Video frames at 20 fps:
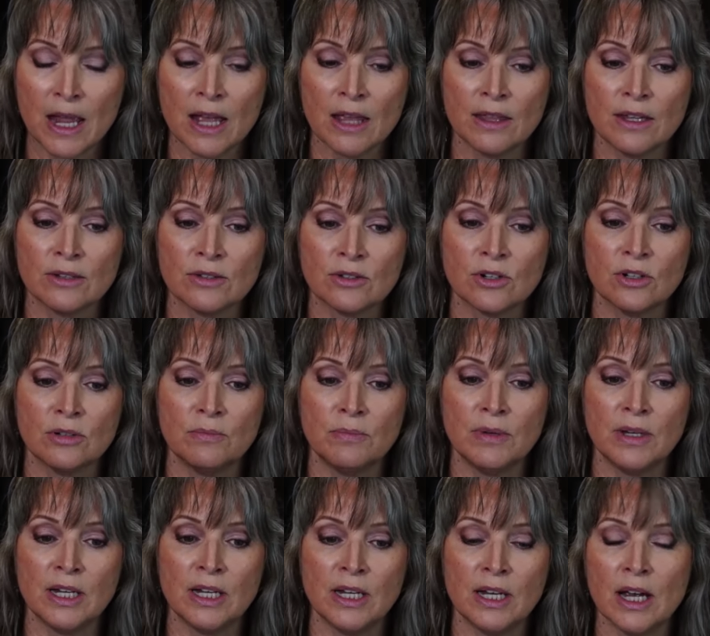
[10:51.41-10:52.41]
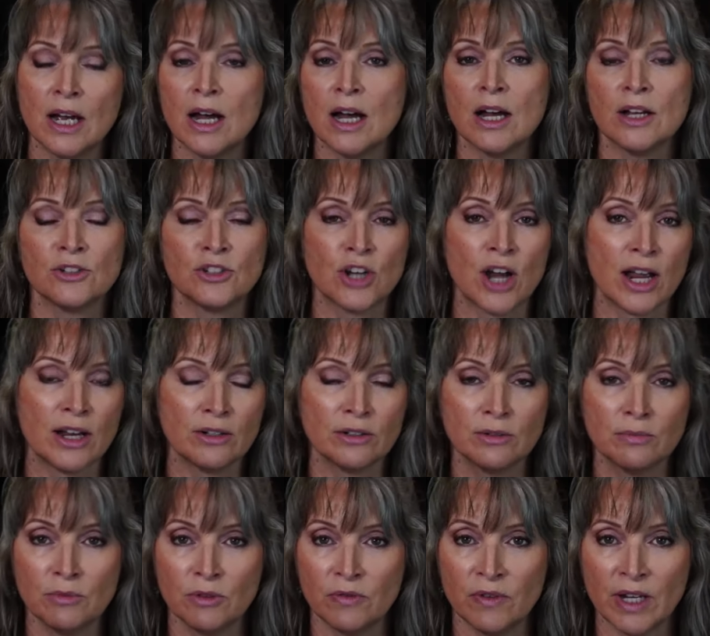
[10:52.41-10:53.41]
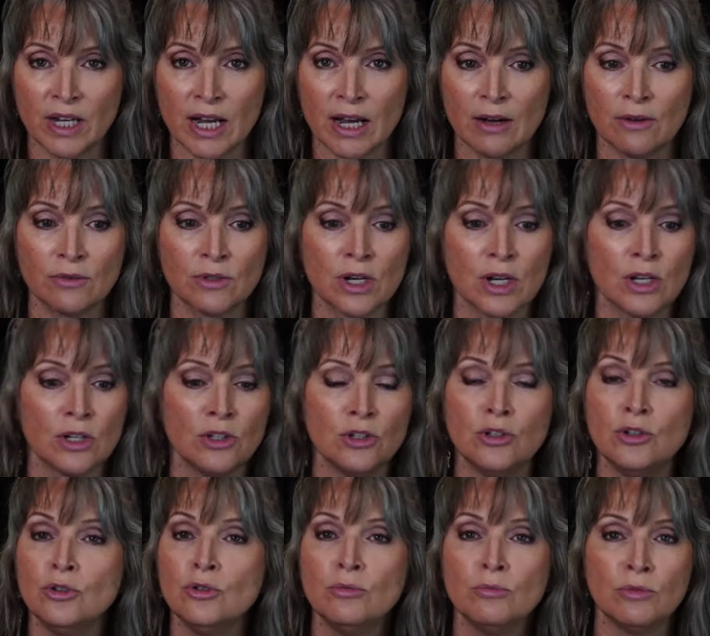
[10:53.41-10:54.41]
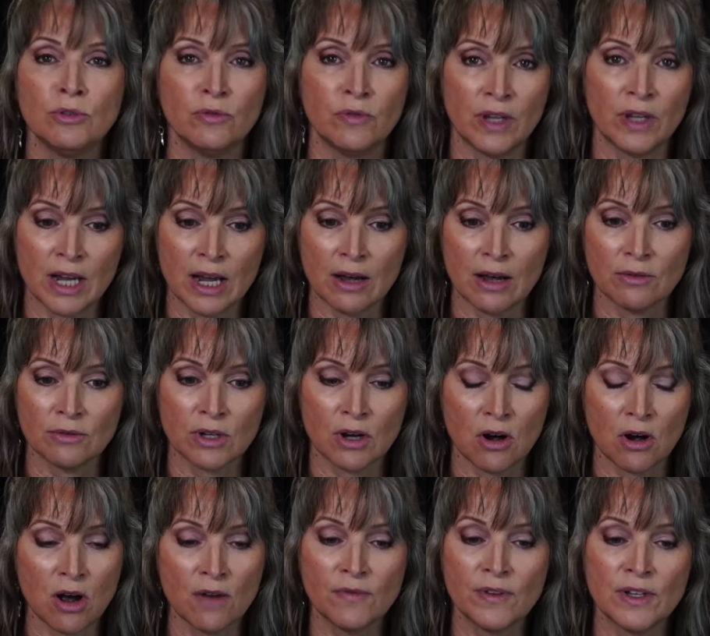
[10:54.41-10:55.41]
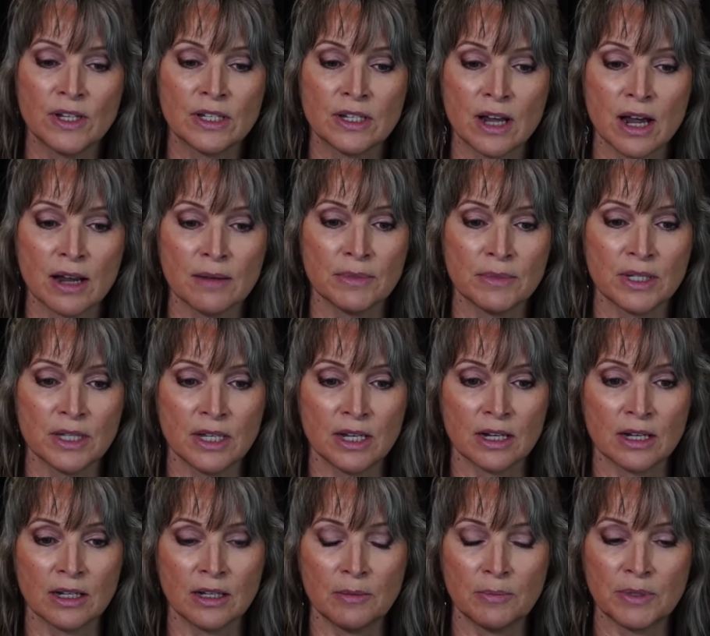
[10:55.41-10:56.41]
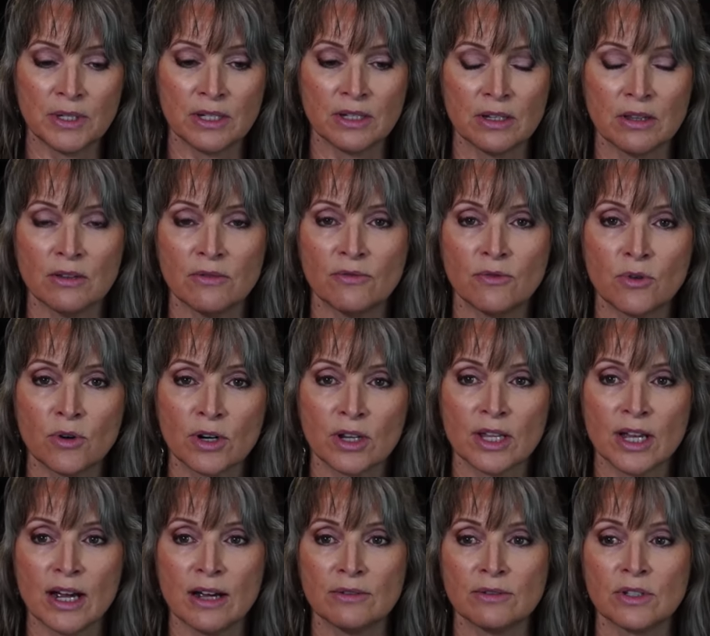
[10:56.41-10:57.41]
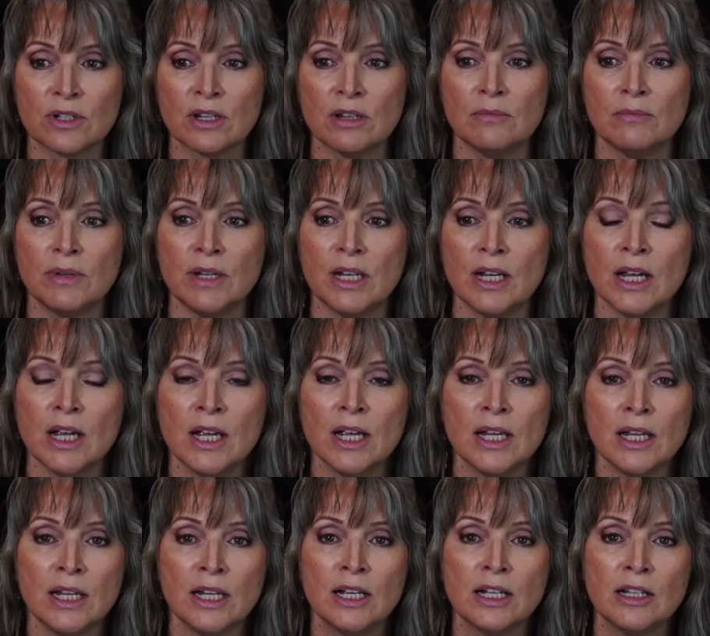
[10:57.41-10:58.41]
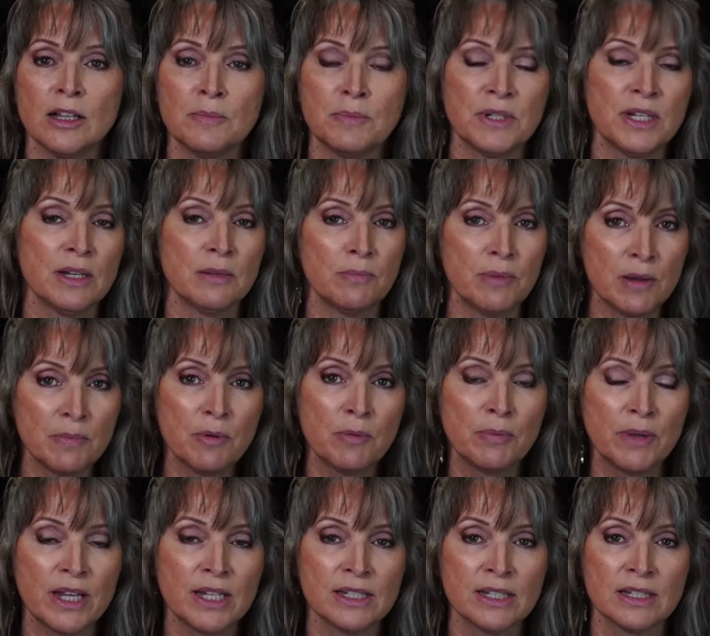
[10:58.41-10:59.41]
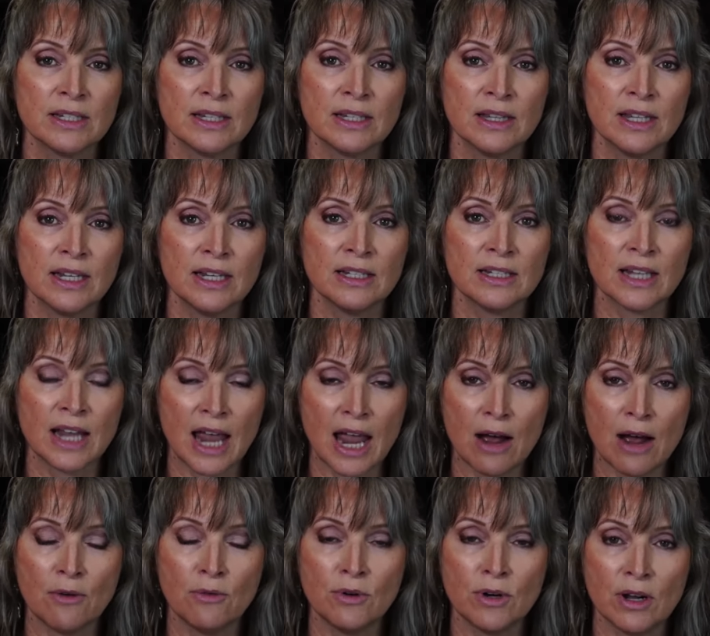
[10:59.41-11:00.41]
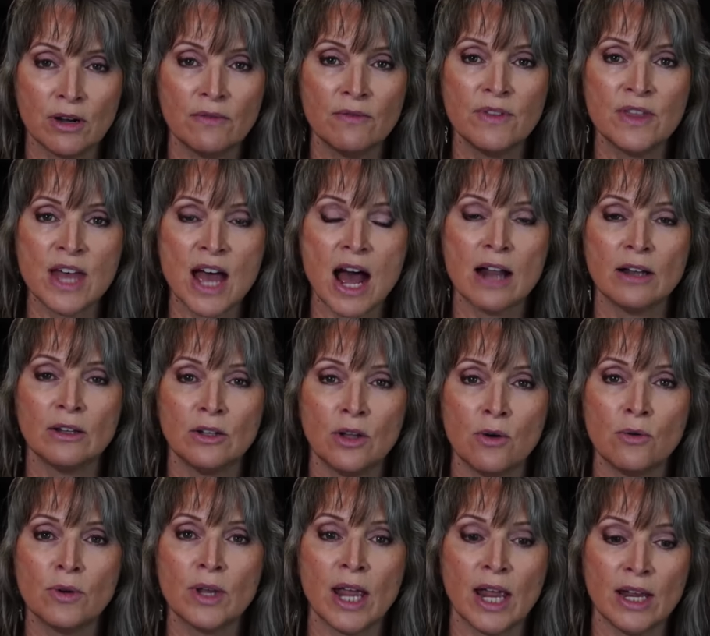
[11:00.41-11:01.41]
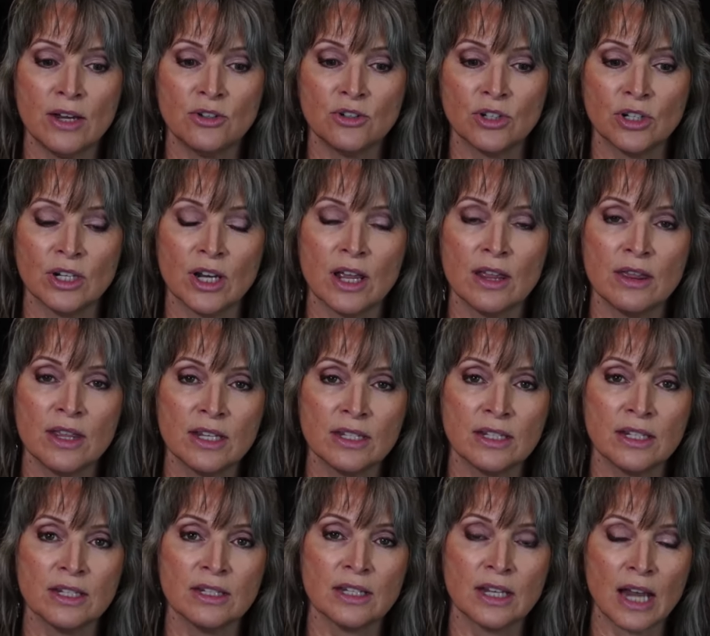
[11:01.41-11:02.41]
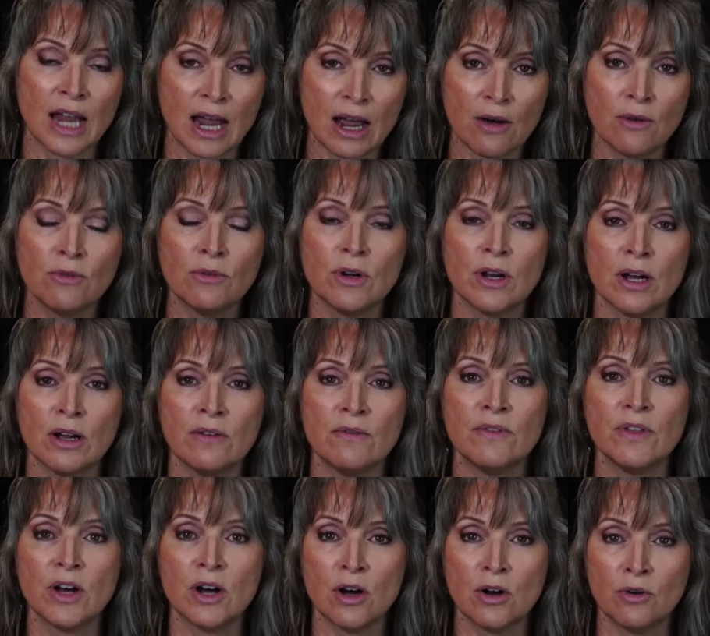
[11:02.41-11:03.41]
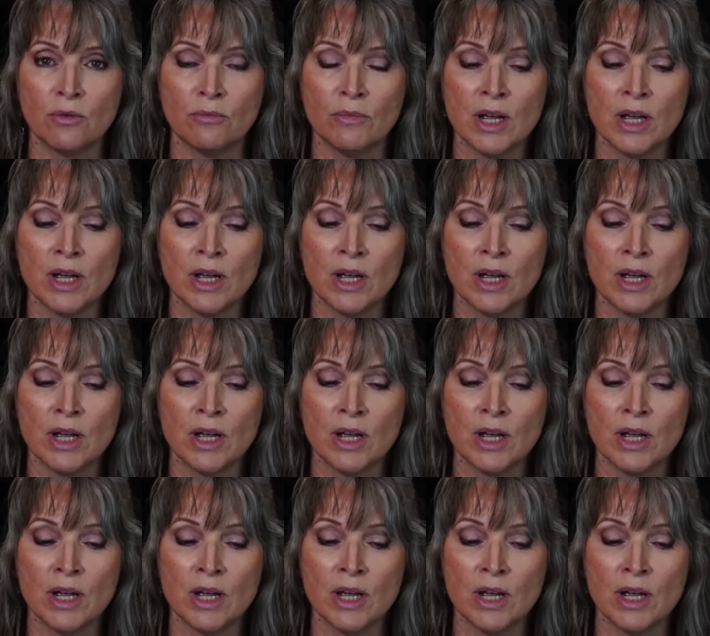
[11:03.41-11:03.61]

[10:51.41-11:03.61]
This could be a child moving out, you moving out. Oftentimes, the eclipses in the fourth house can be eclipsing people, places, and things out of that location. And this is out of the home.